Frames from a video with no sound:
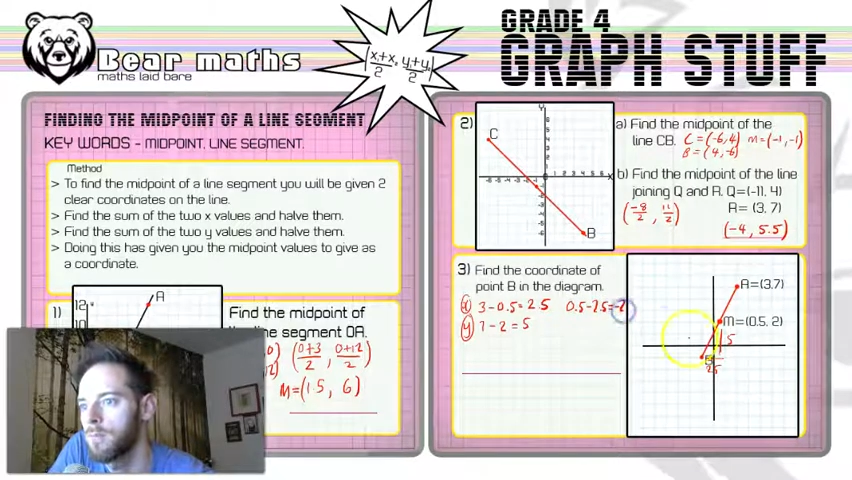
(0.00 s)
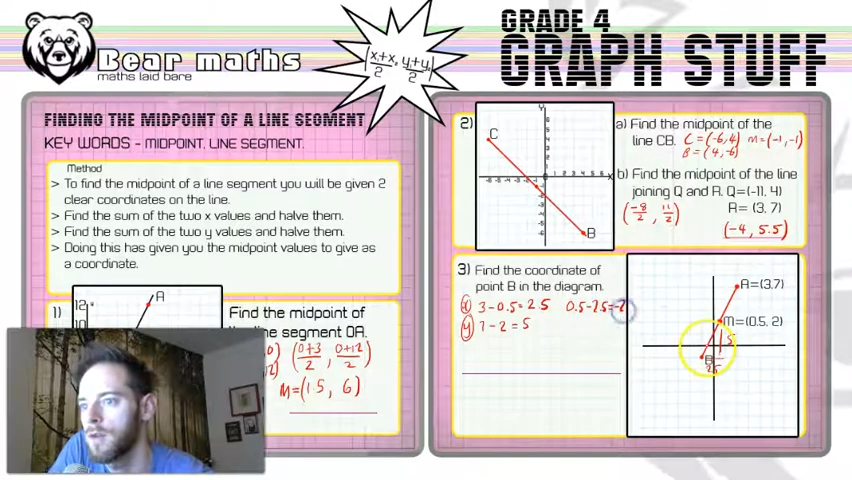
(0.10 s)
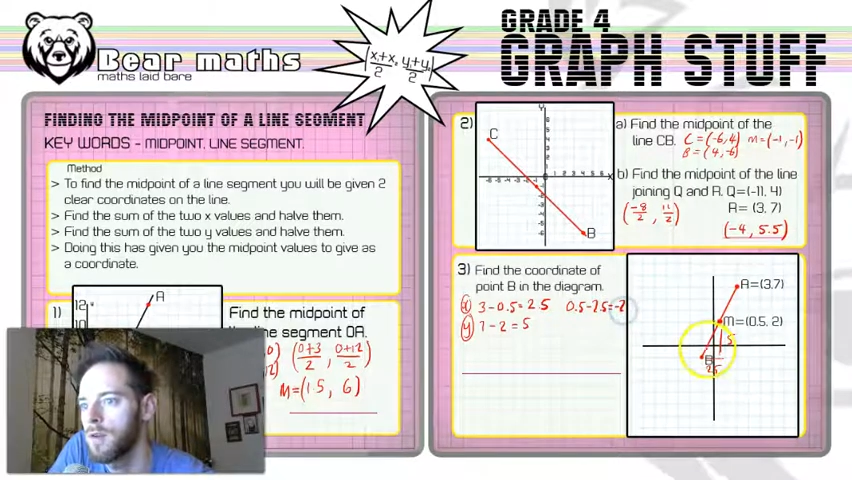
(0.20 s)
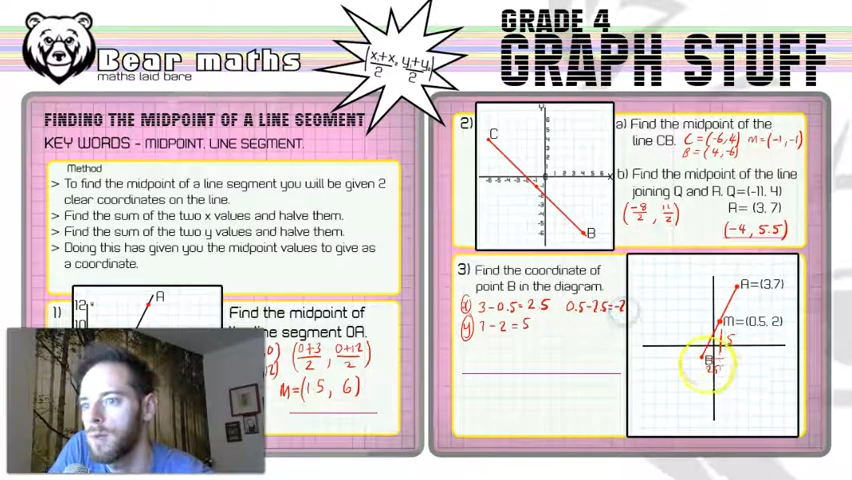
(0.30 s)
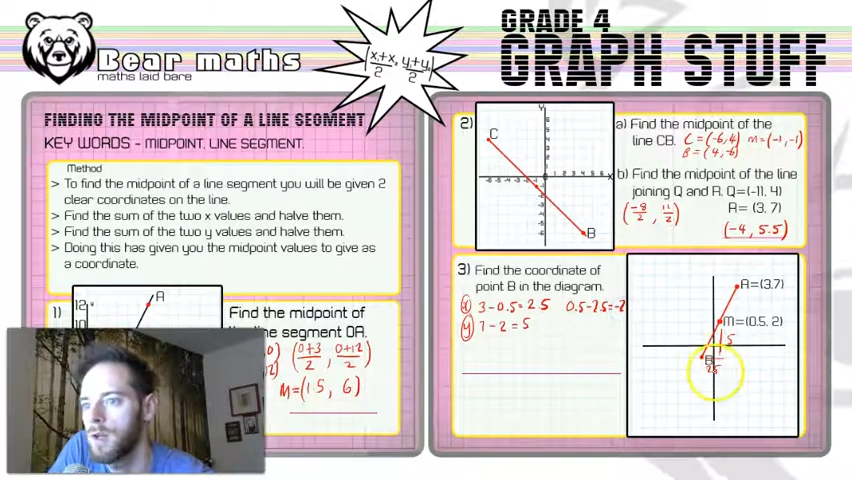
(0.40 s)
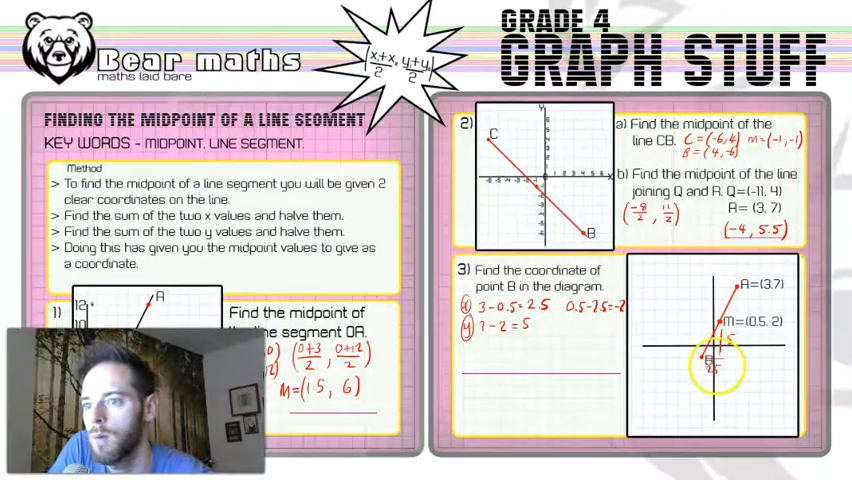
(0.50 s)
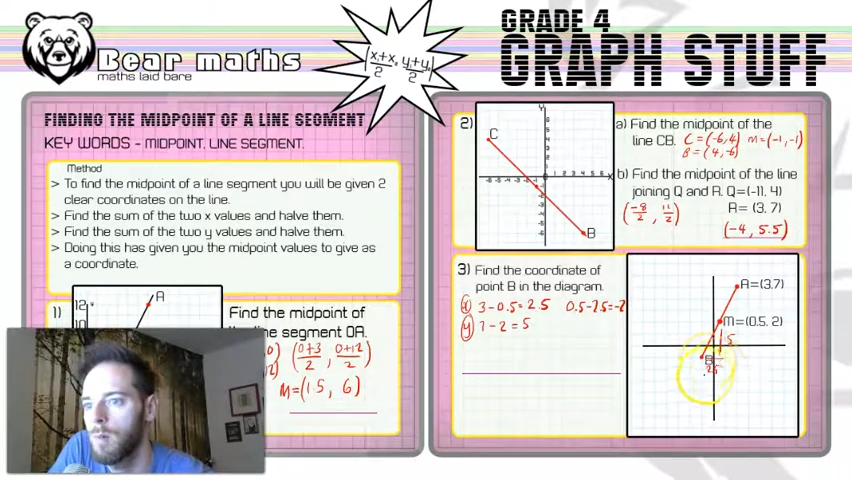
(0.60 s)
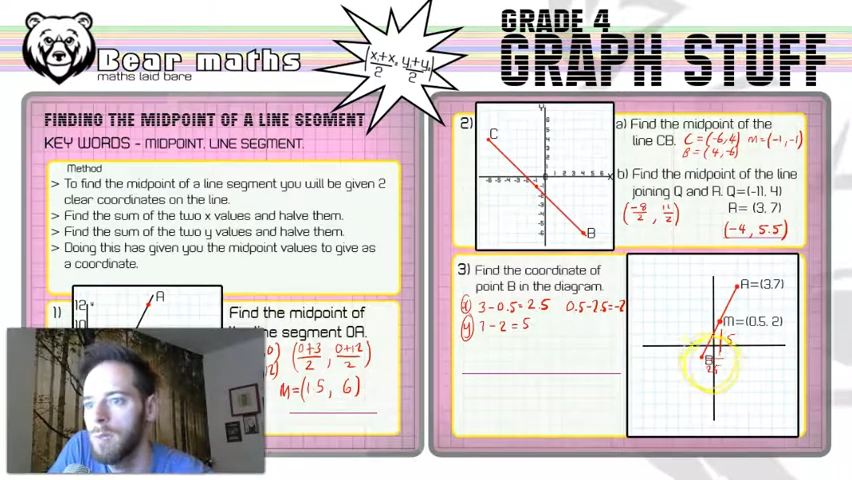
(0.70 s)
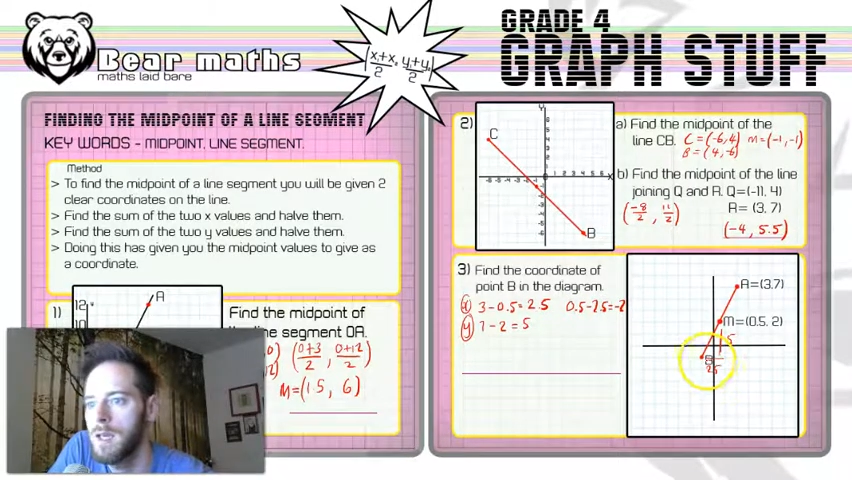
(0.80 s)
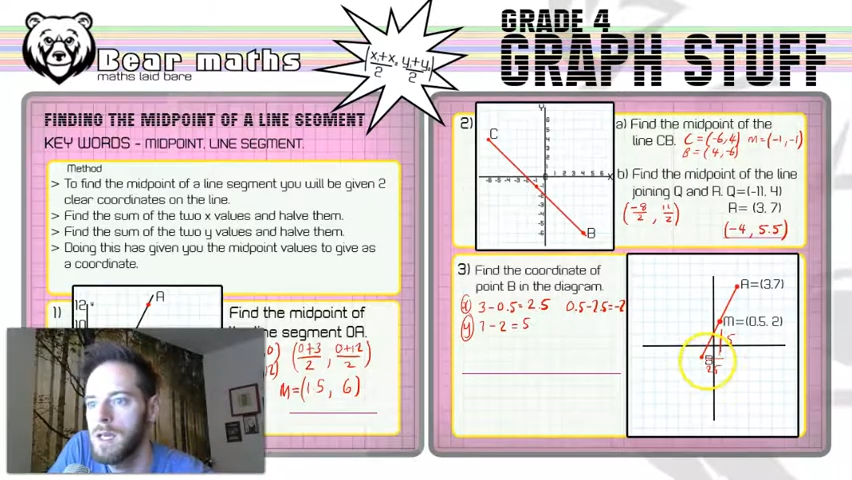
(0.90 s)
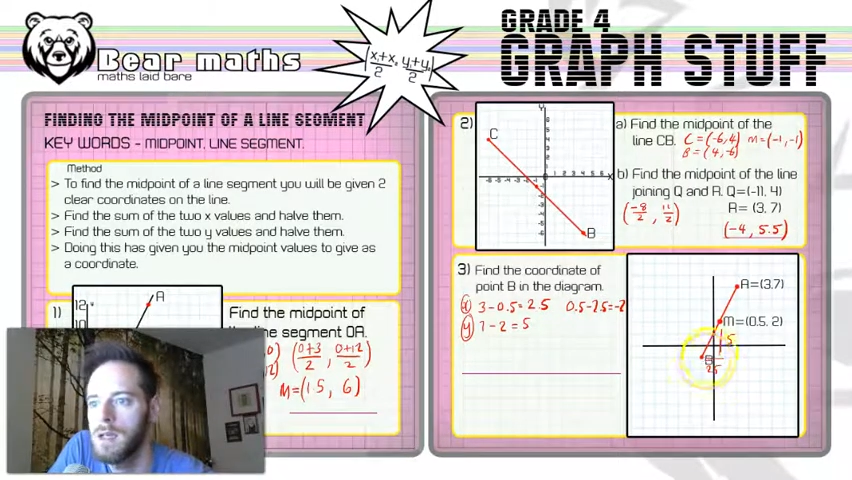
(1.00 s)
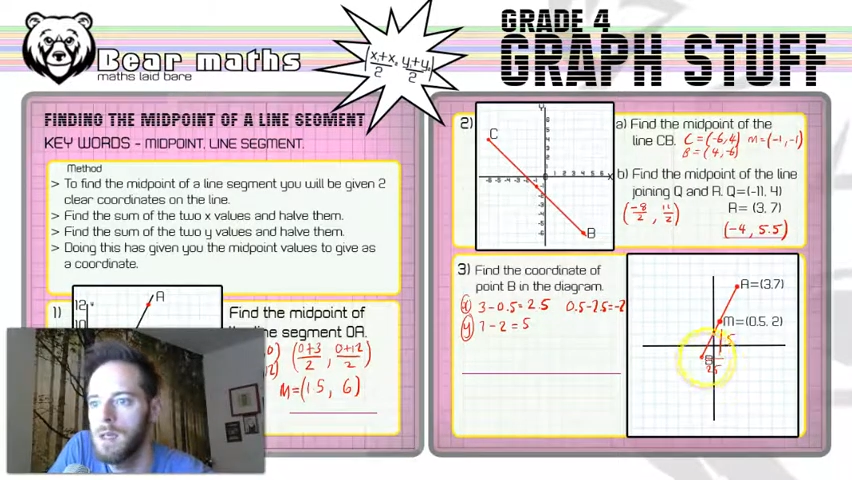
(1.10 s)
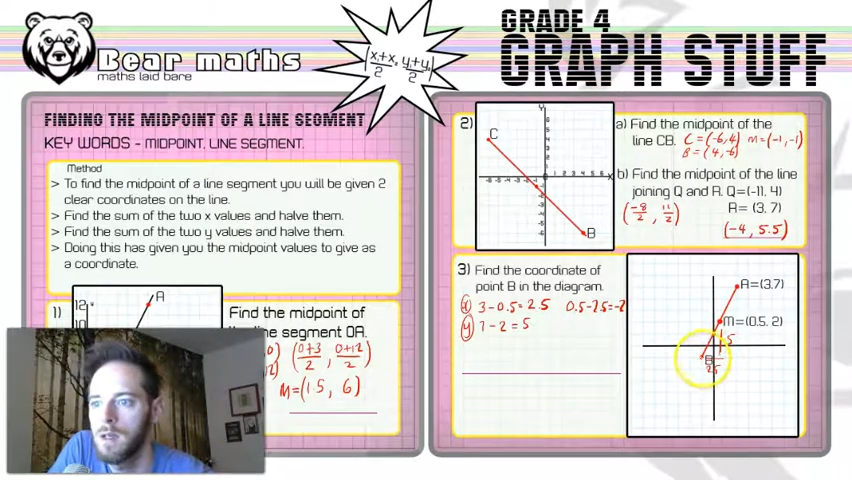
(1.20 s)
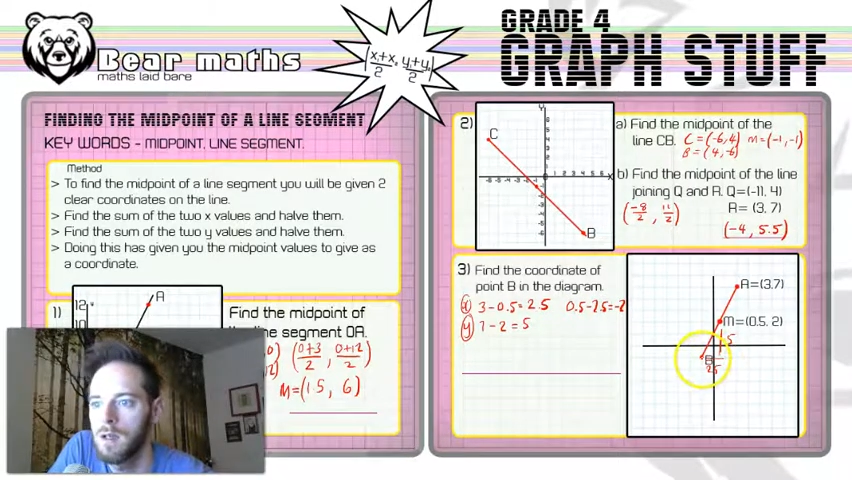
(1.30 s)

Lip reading: So we know our b